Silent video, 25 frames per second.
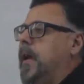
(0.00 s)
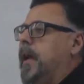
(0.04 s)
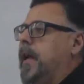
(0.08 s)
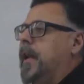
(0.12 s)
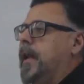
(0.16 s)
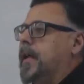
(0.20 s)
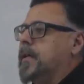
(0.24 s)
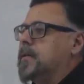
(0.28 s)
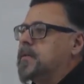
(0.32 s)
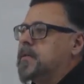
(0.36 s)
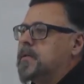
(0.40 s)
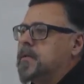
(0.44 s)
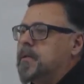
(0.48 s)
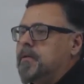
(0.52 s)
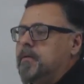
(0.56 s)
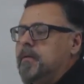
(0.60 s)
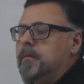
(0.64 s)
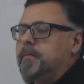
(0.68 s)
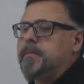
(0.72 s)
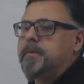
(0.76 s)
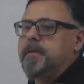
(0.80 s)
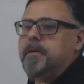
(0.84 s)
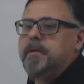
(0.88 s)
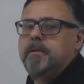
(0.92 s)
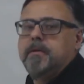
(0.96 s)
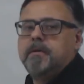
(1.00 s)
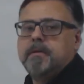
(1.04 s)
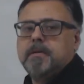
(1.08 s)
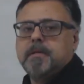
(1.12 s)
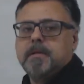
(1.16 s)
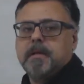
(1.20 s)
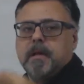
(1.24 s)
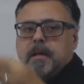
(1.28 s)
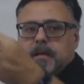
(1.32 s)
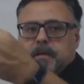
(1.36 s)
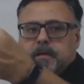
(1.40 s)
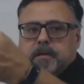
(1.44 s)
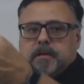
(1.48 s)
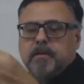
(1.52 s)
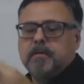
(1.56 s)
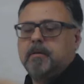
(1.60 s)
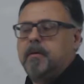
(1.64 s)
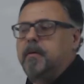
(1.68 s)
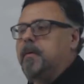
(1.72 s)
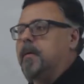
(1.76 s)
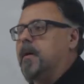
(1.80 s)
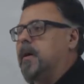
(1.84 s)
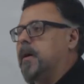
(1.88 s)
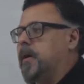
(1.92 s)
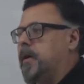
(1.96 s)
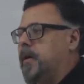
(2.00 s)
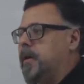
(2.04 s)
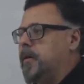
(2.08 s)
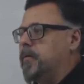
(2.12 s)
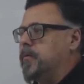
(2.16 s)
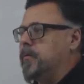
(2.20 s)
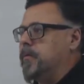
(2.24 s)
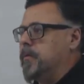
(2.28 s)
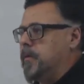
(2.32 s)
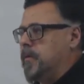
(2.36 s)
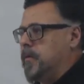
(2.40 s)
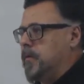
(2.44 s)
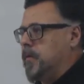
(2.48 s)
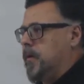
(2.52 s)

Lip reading: and has 2 obtuse and 2 acute